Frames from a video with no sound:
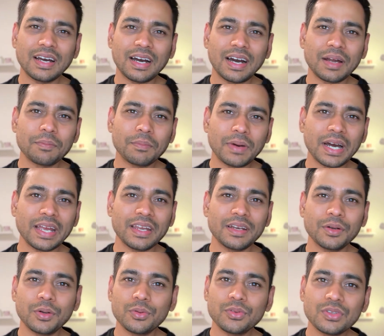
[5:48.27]
our
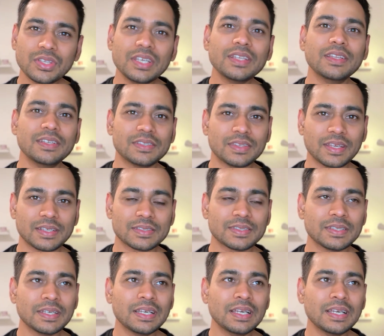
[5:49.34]
mind to see these things